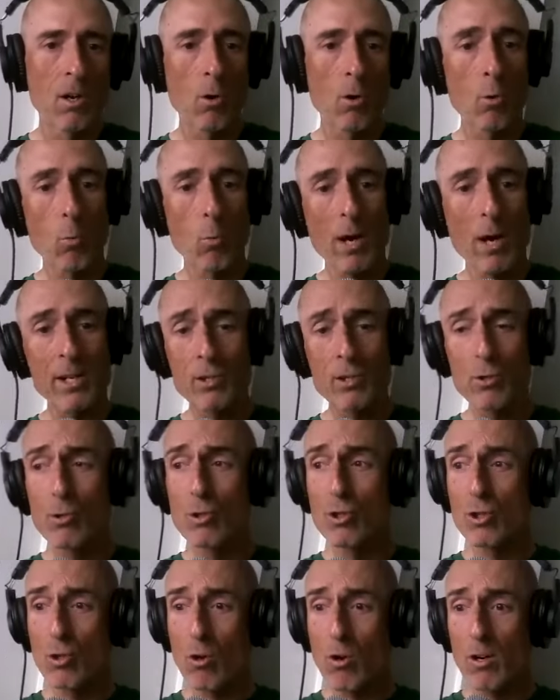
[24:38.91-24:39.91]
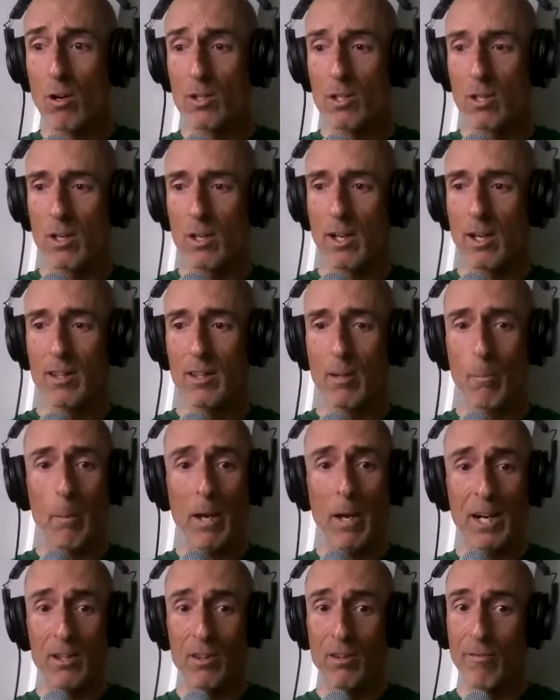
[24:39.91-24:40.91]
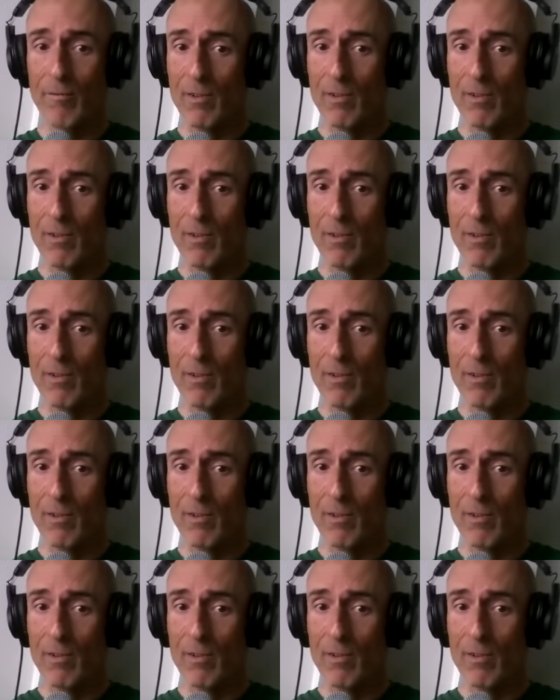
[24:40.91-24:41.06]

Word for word: or why did you start at the back of the